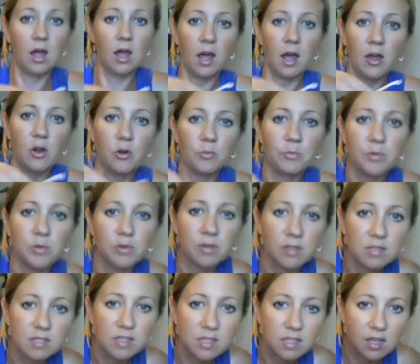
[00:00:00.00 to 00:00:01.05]
I hope you
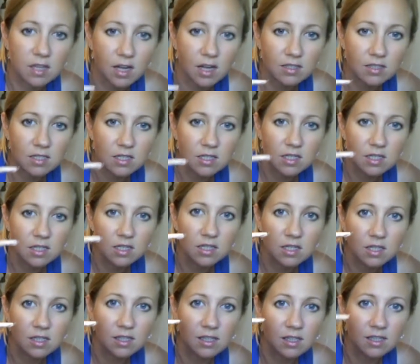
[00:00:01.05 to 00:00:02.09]
can see that.
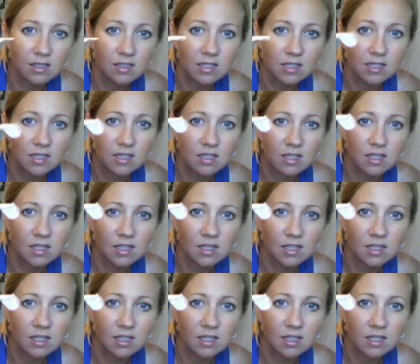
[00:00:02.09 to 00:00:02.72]
Let's see.